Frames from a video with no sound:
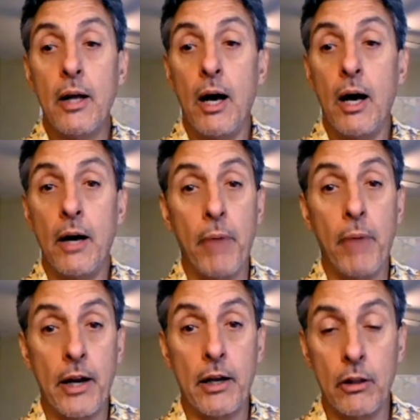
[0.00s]

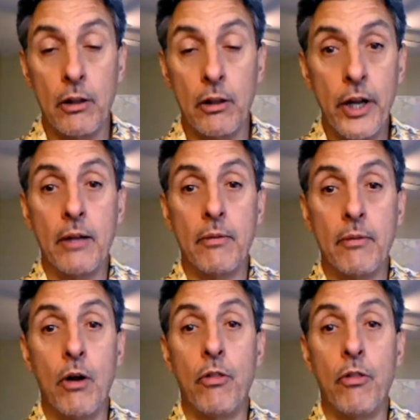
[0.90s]
by learning,
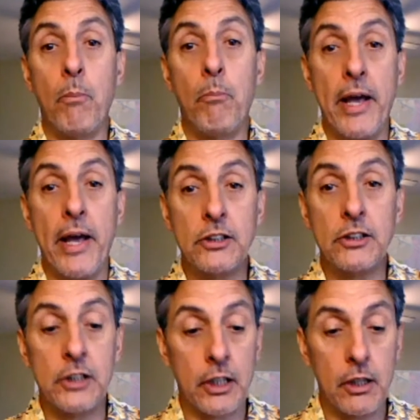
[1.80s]
the
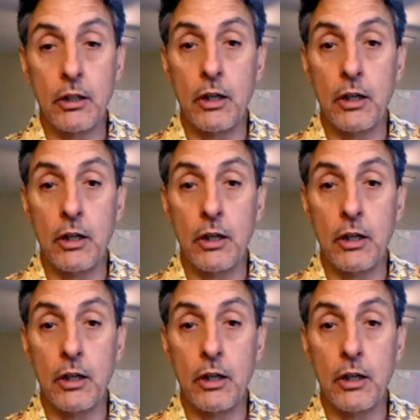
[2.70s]
basic